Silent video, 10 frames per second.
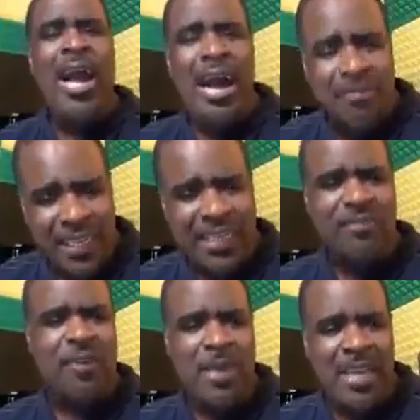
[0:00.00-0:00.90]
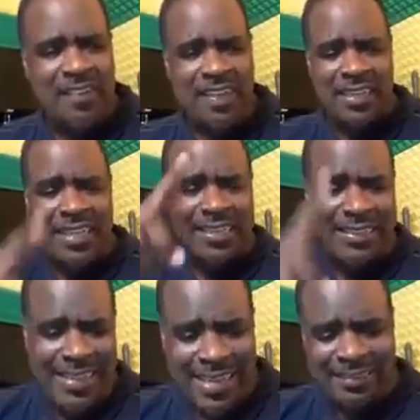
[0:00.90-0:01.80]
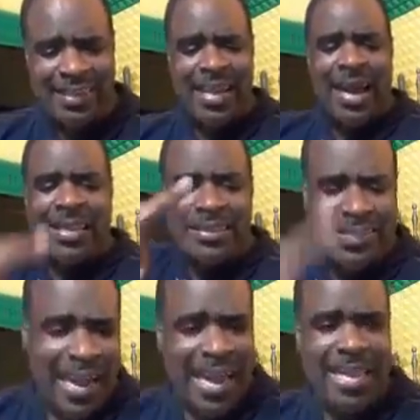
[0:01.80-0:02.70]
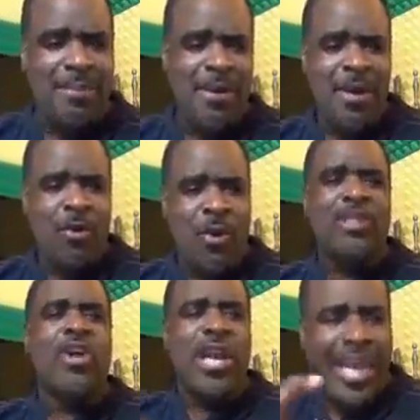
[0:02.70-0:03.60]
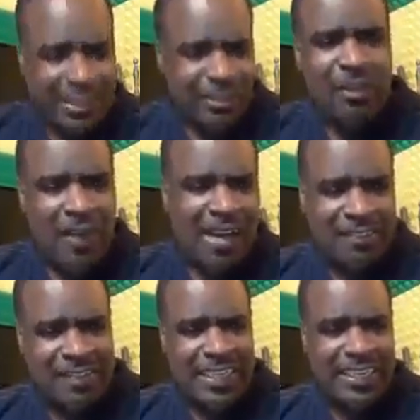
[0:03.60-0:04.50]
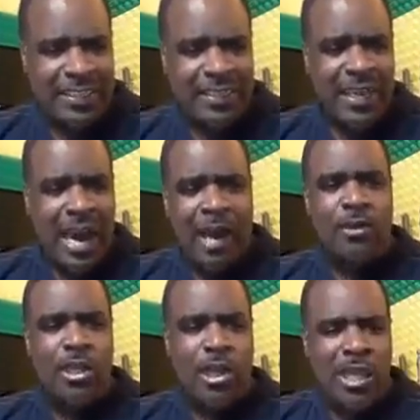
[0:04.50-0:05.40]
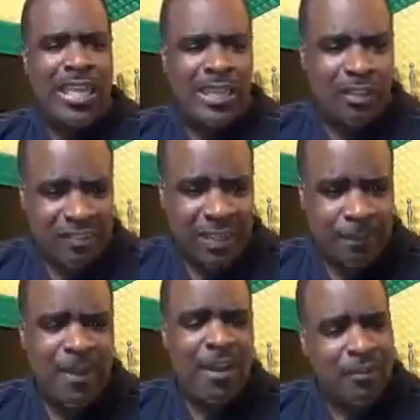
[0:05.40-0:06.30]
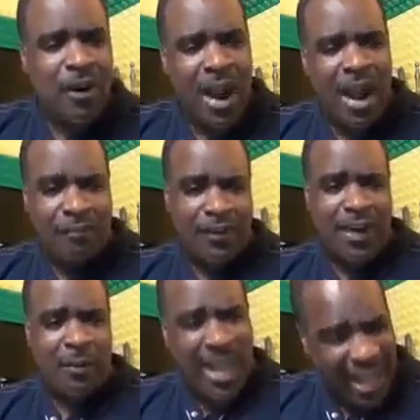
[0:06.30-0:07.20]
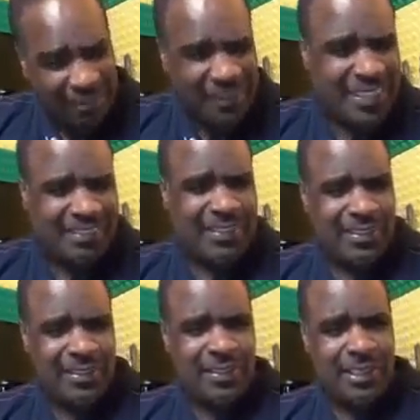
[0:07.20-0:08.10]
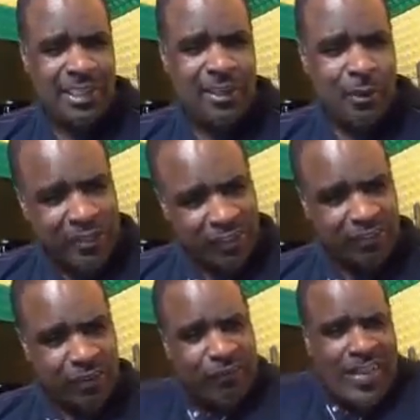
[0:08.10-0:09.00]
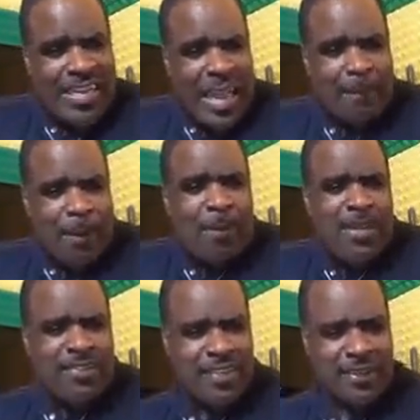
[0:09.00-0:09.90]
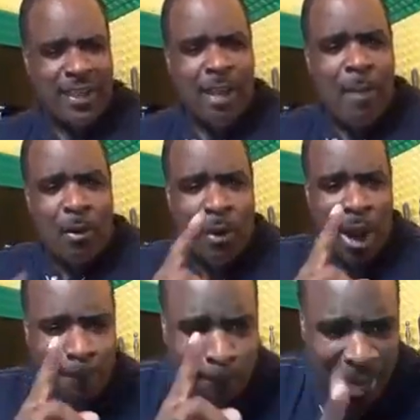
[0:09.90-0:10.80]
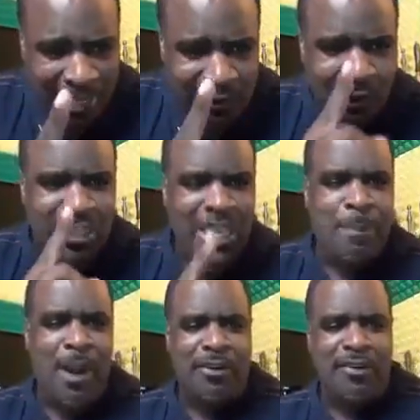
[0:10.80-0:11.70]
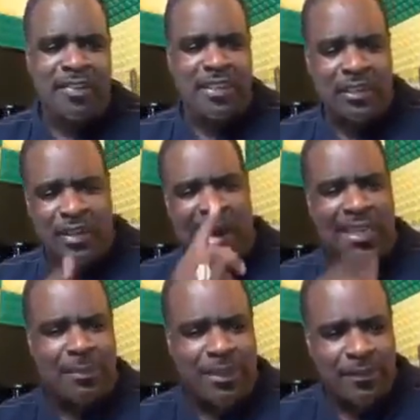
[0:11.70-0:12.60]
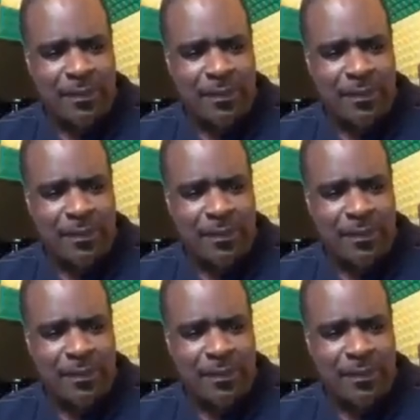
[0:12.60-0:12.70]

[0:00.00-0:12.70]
have the information and the date and time when you not getting a vaccine and when you look at yellow slip if you go to Africa. We have it. We just don't feel like publish it. But we're going to point out the hypocrisy in an argument.